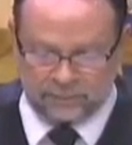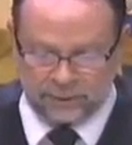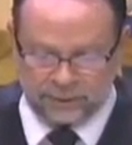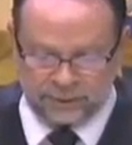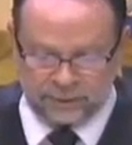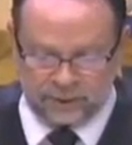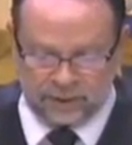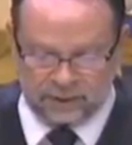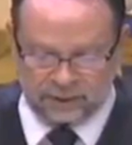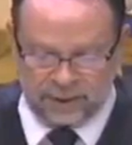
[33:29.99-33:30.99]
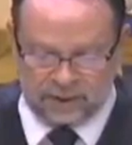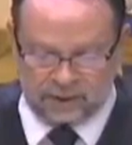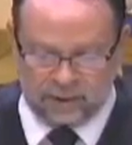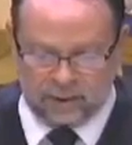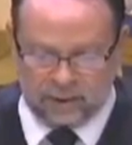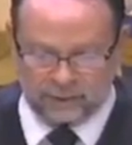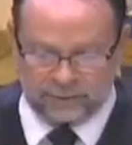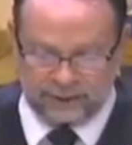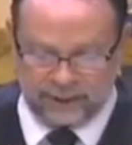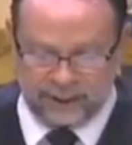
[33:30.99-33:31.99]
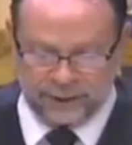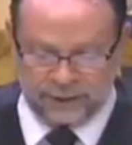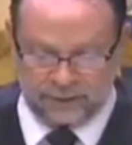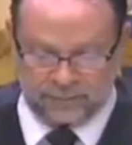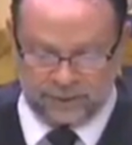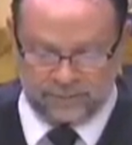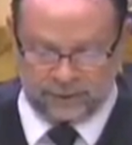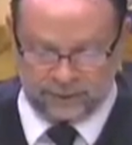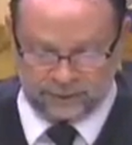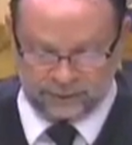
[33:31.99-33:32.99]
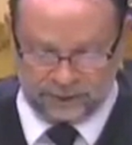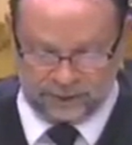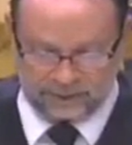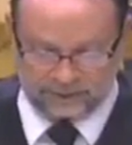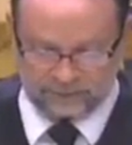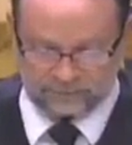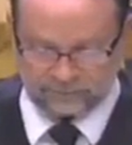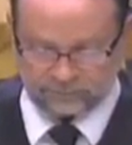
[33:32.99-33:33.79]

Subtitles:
abusing drugs and alcohol, or engaging in premarital sex.